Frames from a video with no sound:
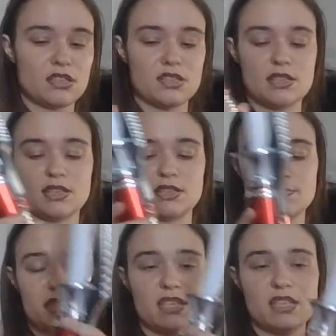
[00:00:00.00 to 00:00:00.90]
This has
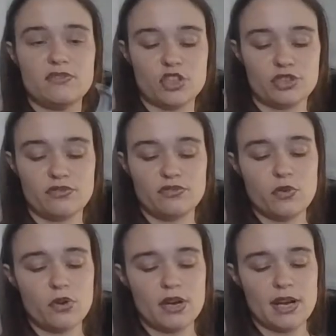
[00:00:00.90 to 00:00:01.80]
Obsidian version
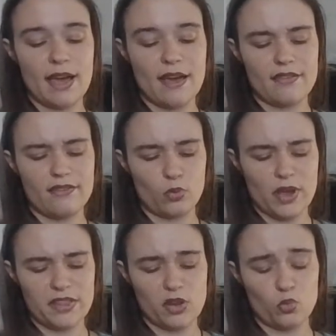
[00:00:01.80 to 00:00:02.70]
4. I have,
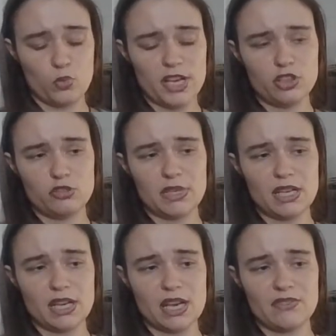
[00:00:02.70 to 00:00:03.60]
I think, red
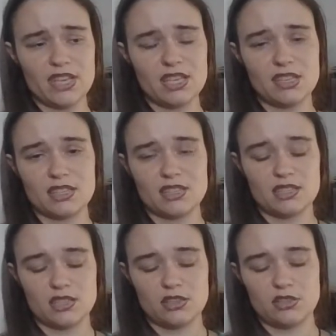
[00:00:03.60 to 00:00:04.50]
illuminated AV, and this is
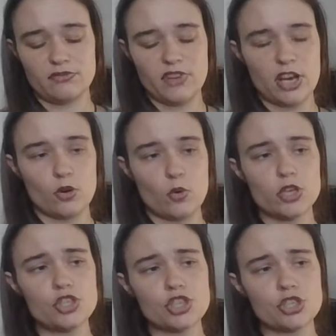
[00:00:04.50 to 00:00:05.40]
in fire
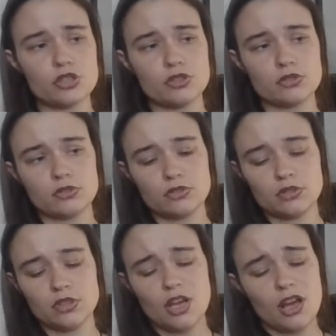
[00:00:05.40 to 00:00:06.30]
orange.
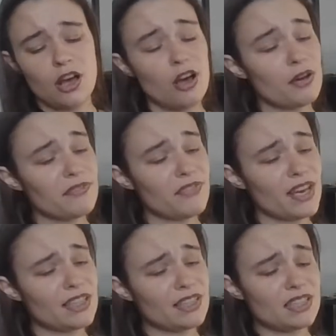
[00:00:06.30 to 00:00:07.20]
Oh, it
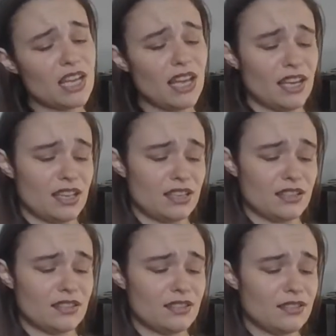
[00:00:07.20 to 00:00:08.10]
finally died.
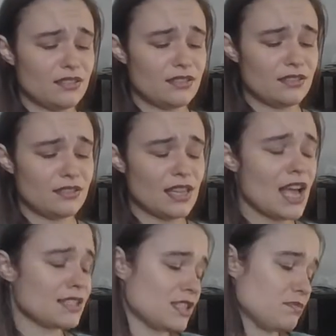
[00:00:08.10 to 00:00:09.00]

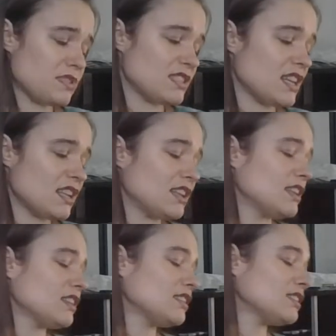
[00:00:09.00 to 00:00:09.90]
That's
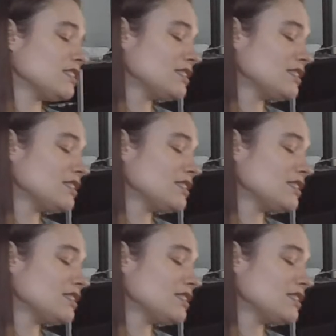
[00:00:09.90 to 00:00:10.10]
upsetting.